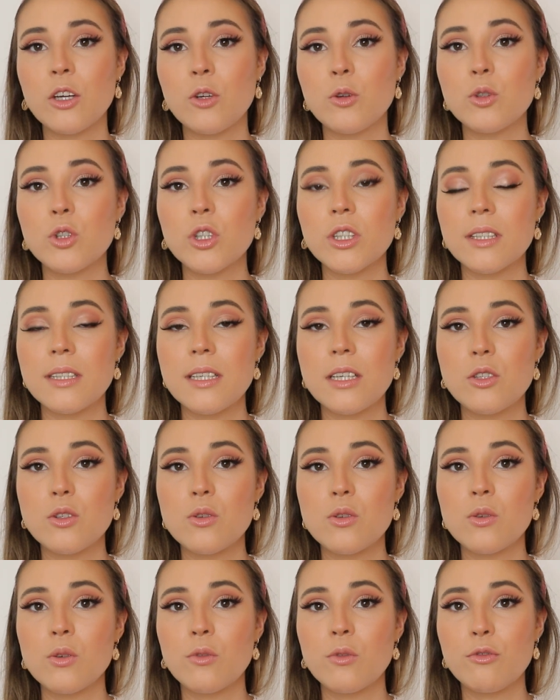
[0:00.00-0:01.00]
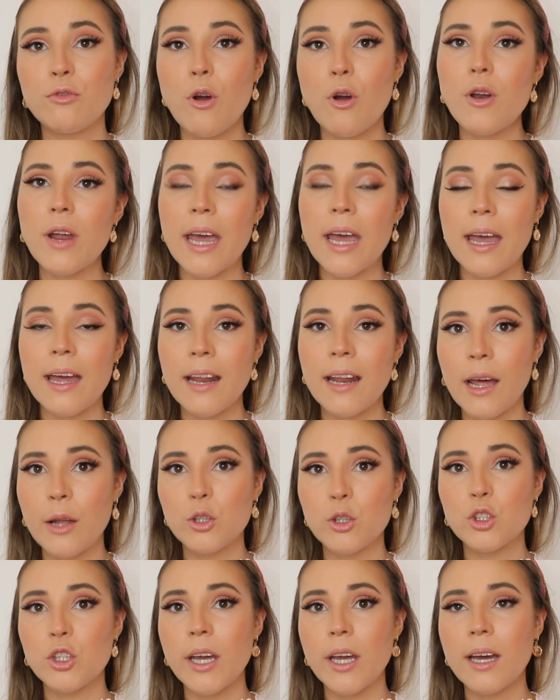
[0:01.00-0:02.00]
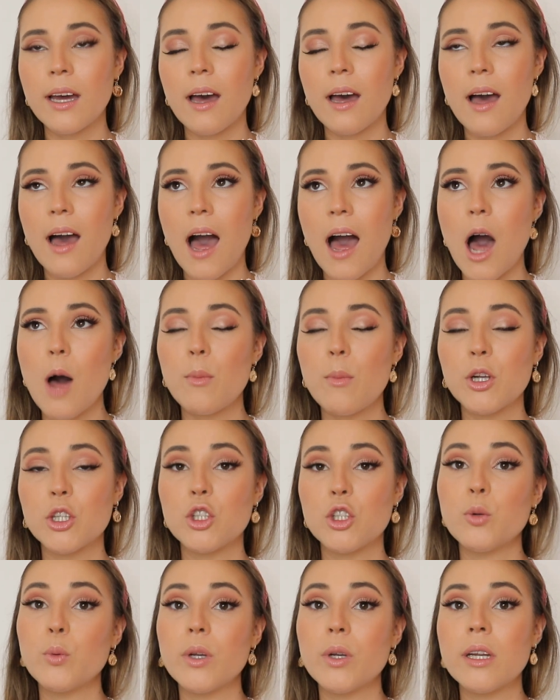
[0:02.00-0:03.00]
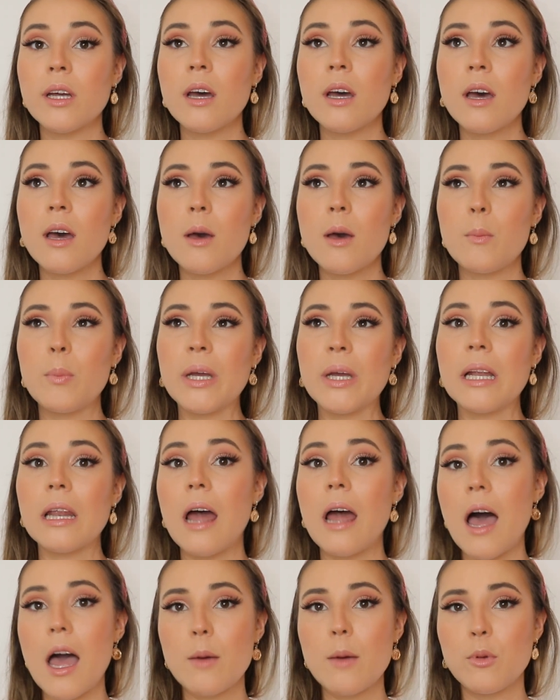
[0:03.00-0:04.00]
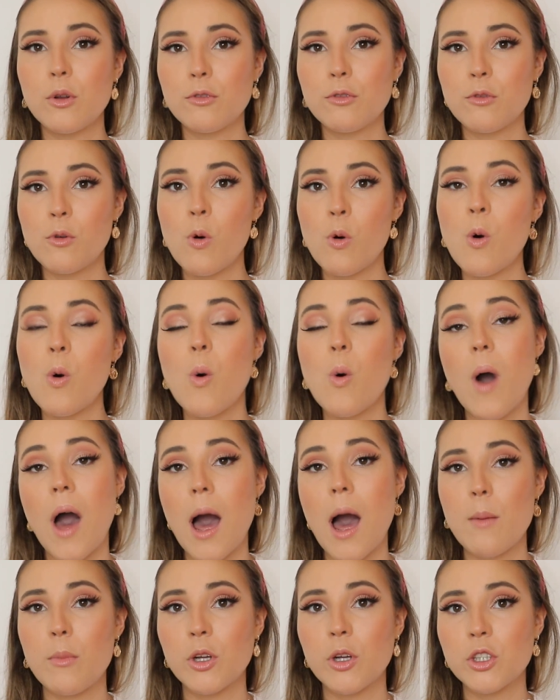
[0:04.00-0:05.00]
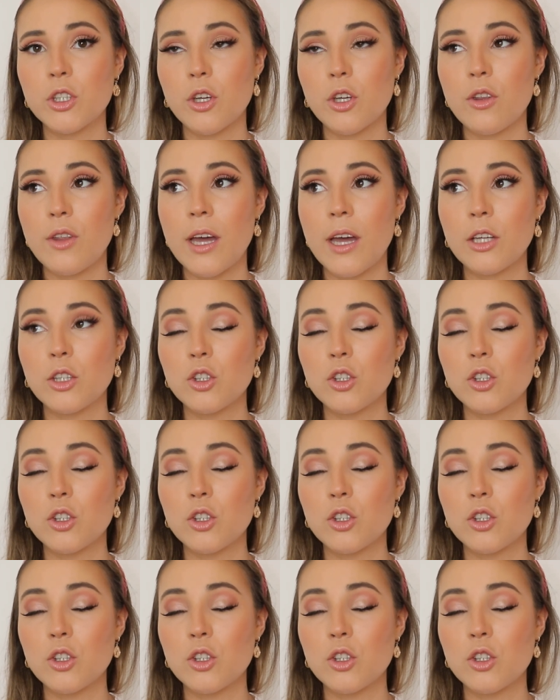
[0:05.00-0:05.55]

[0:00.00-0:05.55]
You just need to phone ahead and check how much you would be liable for, or how much they